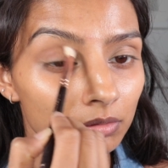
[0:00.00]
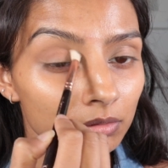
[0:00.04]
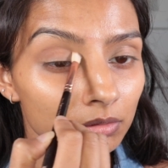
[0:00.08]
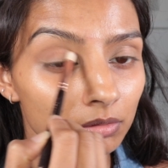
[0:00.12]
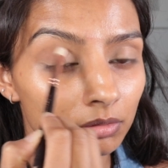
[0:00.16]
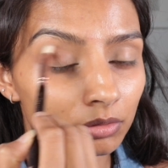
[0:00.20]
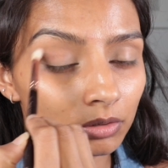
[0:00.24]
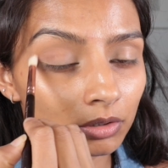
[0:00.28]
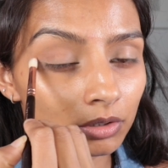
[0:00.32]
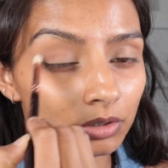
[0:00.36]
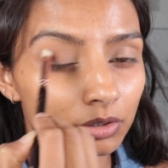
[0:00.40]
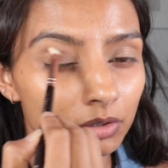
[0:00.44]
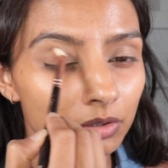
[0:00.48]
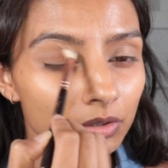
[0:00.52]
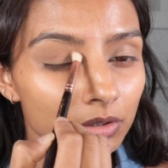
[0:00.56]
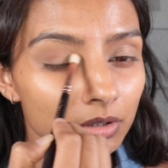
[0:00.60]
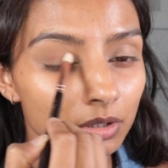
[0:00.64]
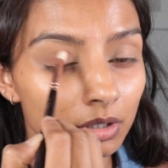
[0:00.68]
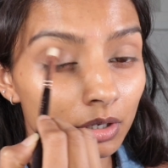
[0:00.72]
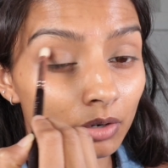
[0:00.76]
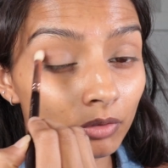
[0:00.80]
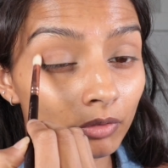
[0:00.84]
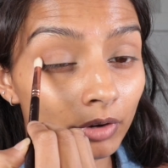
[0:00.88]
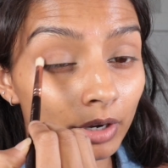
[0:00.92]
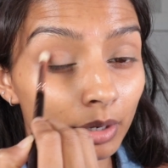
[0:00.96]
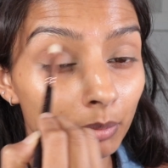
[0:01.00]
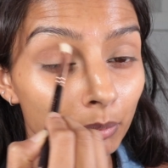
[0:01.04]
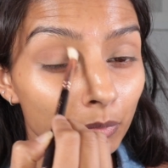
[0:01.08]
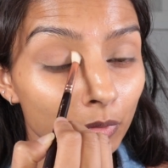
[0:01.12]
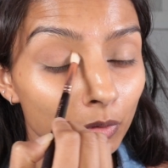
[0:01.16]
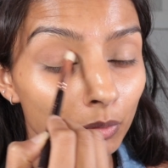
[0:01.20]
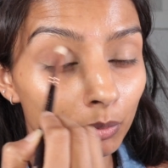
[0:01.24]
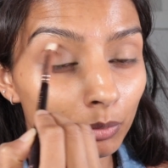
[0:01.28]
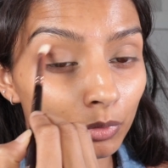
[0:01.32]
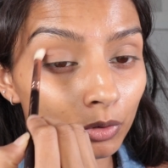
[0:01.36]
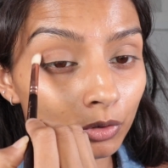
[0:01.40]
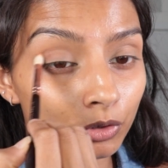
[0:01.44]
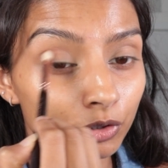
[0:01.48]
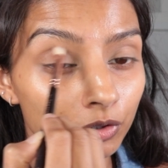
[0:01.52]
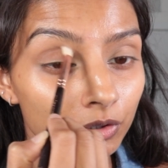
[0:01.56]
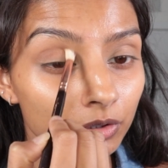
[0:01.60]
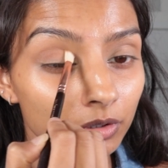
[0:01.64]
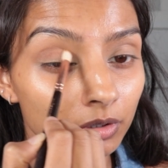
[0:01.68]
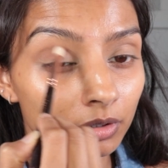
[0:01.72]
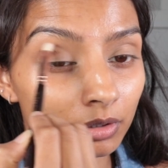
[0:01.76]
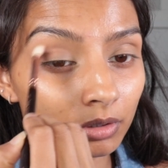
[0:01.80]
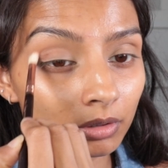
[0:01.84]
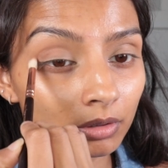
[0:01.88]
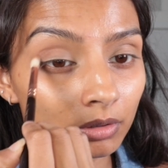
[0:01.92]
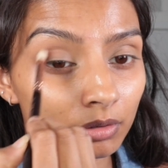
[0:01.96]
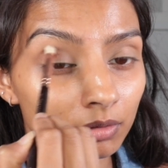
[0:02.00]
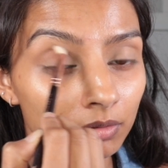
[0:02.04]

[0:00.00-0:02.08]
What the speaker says: Just using a rainbow motion.